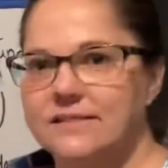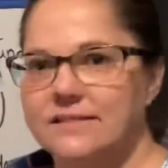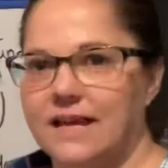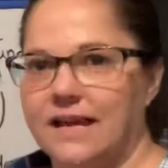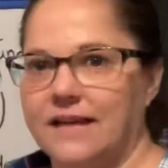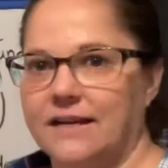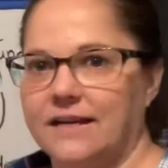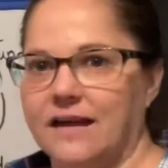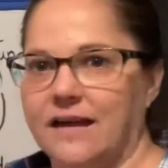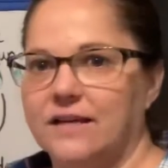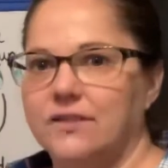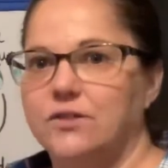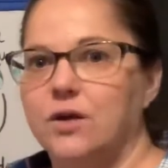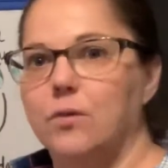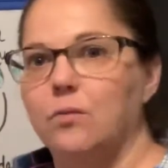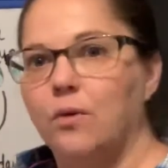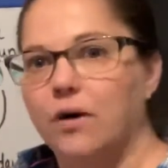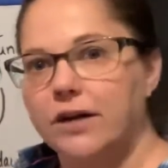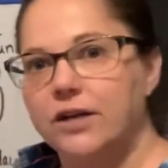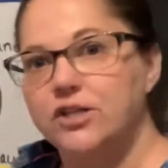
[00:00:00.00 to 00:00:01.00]
day and night. So I
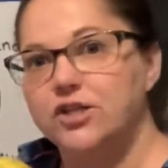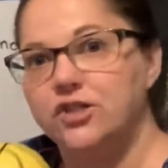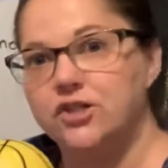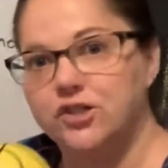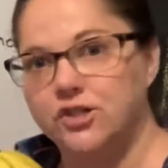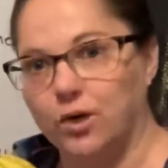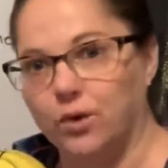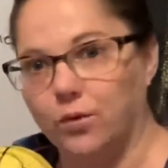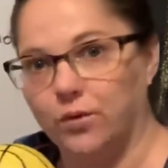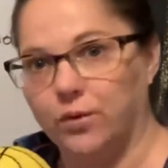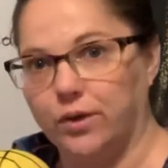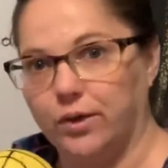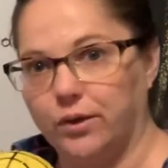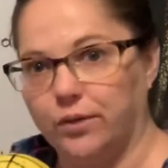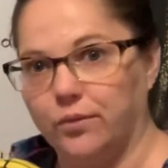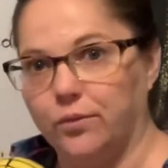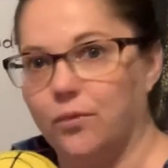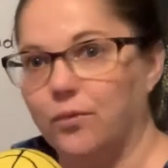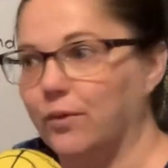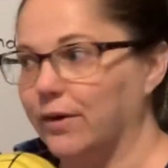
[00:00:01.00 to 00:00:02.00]
want to show you
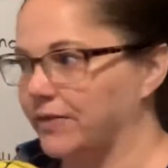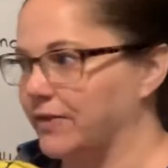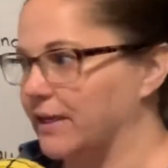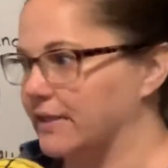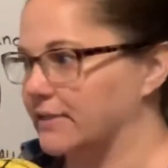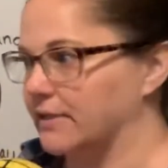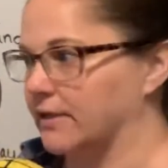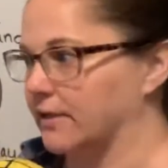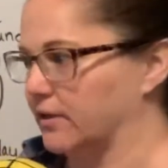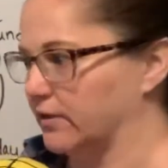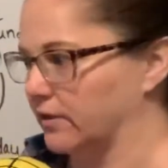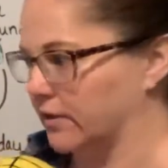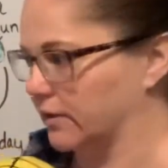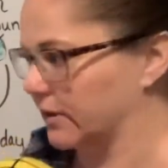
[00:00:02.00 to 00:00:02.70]
what that's going to look